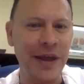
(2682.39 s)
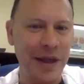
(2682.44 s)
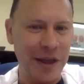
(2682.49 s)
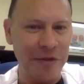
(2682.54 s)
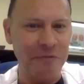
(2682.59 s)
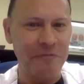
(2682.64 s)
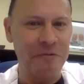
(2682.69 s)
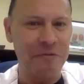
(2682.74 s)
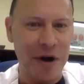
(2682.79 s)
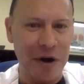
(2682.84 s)

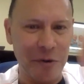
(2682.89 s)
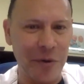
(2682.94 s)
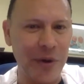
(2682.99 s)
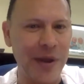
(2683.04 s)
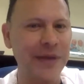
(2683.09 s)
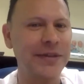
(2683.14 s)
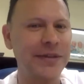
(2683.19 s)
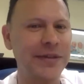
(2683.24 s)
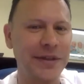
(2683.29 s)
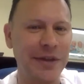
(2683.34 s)

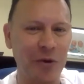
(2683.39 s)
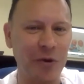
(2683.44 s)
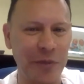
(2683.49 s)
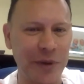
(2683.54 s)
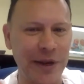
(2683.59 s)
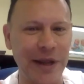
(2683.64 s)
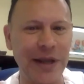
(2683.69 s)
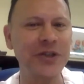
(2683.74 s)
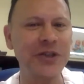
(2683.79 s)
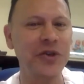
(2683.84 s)
infrared
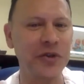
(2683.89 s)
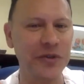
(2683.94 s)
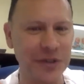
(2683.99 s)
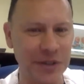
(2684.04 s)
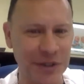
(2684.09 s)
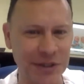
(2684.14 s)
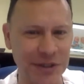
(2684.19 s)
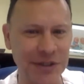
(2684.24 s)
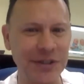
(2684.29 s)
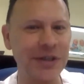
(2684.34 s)
illumination
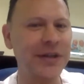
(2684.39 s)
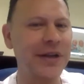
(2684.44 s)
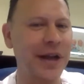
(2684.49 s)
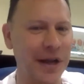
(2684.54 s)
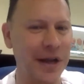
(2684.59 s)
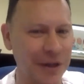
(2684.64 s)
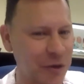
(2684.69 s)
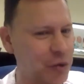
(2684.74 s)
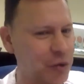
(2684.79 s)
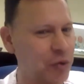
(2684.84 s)
system
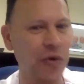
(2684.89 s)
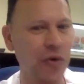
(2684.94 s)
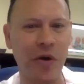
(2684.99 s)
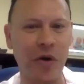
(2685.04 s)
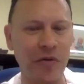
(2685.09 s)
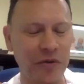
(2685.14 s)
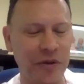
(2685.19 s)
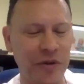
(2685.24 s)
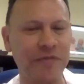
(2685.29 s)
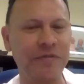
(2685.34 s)
as you
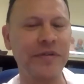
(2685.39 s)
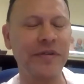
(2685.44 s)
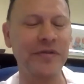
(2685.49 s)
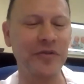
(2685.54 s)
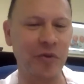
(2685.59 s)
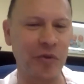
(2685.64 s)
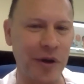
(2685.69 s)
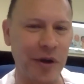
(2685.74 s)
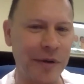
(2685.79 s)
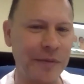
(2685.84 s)
close the
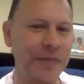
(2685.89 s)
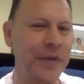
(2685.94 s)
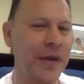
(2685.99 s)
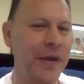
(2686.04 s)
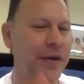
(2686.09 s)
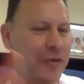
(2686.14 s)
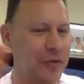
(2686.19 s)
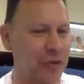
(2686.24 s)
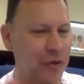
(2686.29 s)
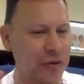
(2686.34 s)
fistula.
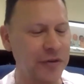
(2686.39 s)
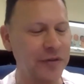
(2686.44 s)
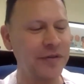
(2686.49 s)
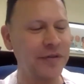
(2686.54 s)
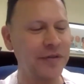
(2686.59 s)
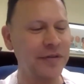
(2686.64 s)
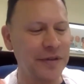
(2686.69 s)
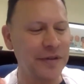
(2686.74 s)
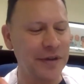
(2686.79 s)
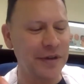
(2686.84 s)
So
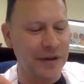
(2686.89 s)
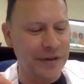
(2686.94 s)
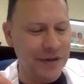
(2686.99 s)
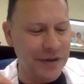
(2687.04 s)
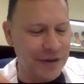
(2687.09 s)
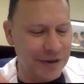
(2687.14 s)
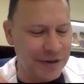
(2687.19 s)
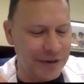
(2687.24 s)
this is the